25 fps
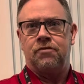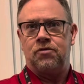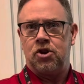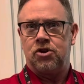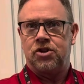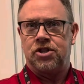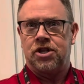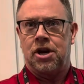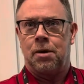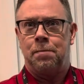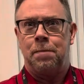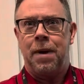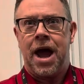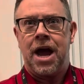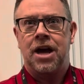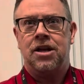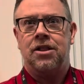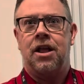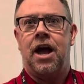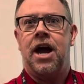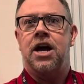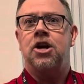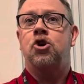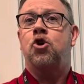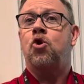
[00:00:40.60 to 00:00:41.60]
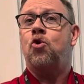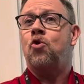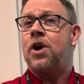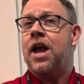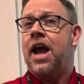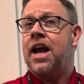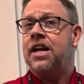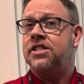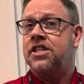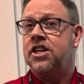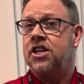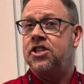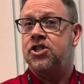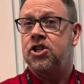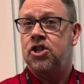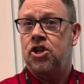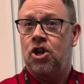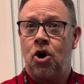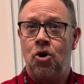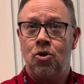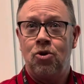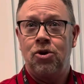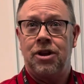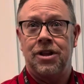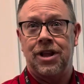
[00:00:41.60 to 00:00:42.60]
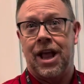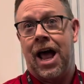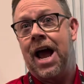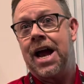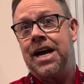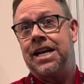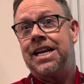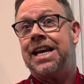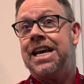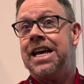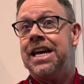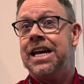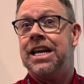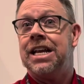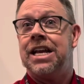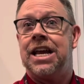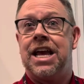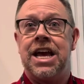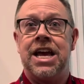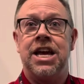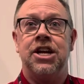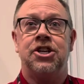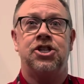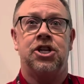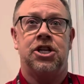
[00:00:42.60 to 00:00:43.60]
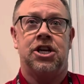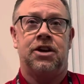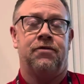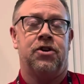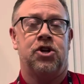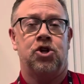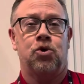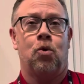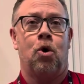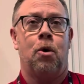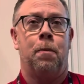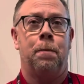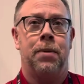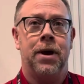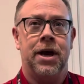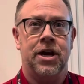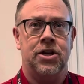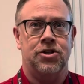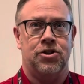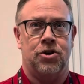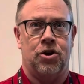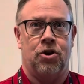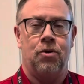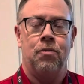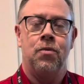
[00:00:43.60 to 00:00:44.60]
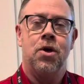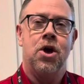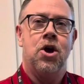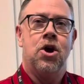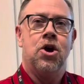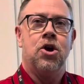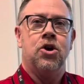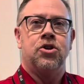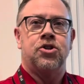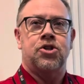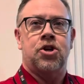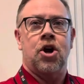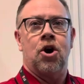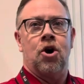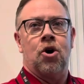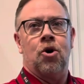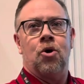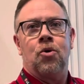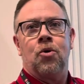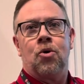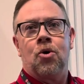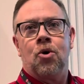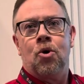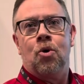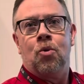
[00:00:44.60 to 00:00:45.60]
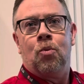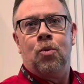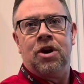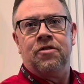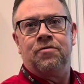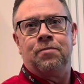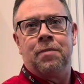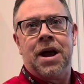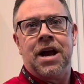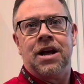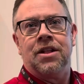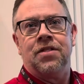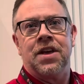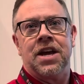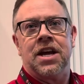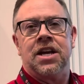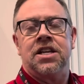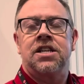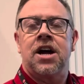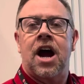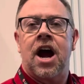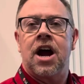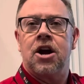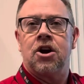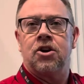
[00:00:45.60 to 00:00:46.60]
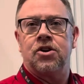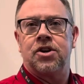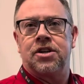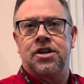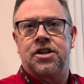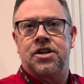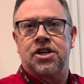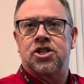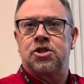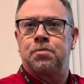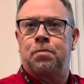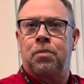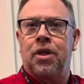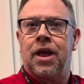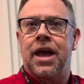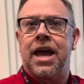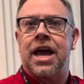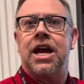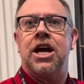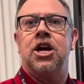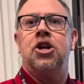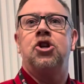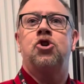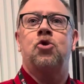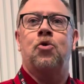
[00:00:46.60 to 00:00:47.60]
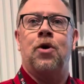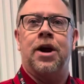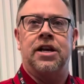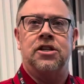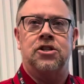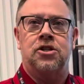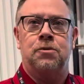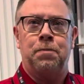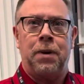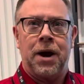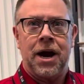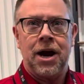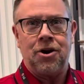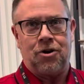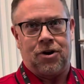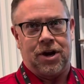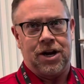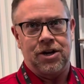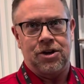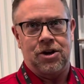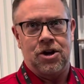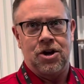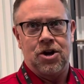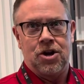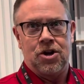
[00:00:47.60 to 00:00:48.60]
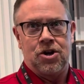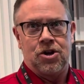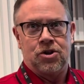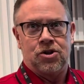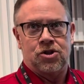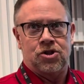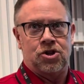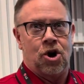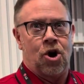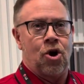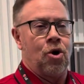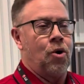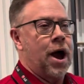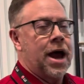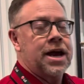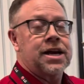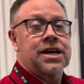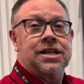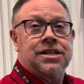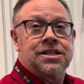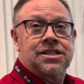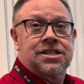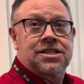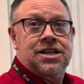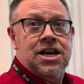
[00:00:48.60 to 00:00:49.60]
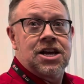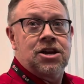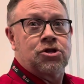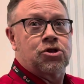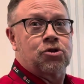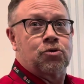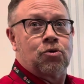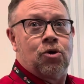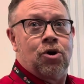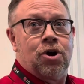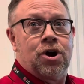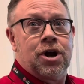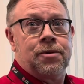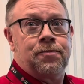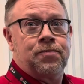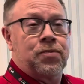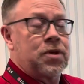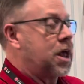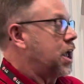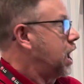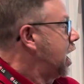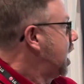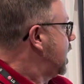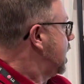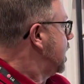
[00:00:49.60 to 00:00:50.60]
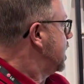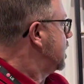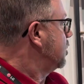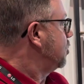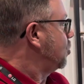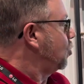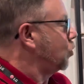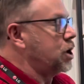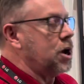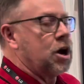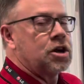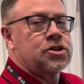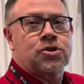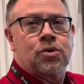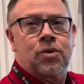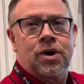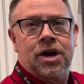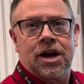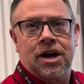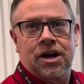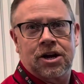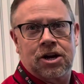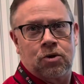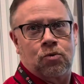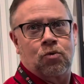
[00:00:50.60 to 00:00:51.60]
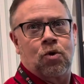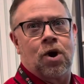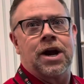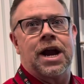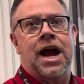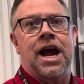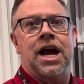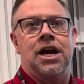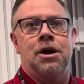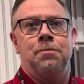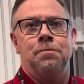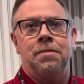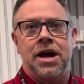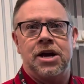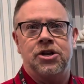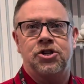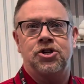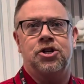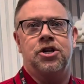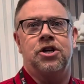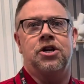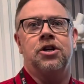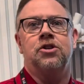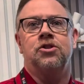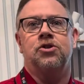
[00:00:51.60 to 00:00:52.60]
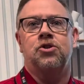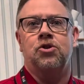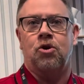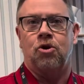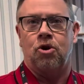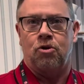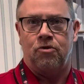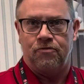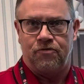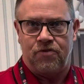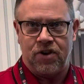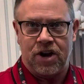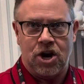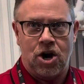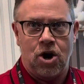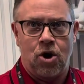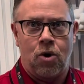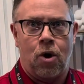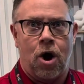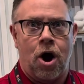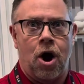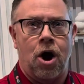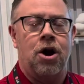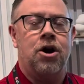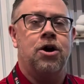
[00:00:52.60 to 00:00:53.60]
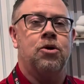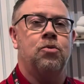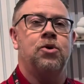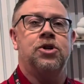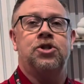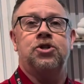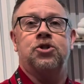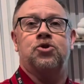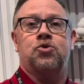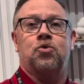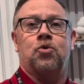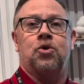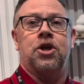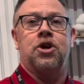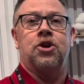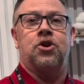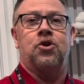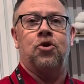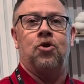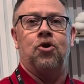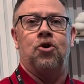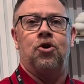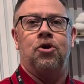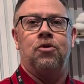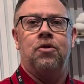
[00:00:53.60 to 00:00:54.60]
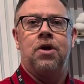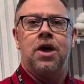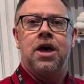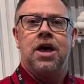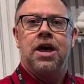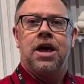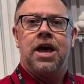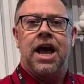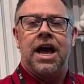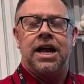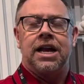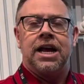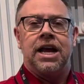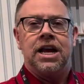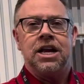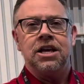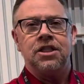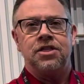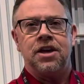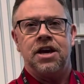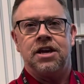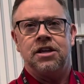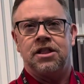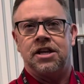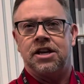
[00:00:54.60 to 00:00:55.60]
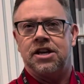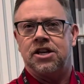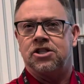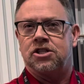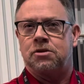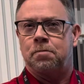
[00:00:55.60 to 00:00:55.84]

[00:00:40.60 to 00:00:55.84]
using a backlight creates its mm-hmm. own light in each individual pixel. So we've made the entire display transparent so I can see through it. And we also can run animations or video art, which is really cool. And anything that is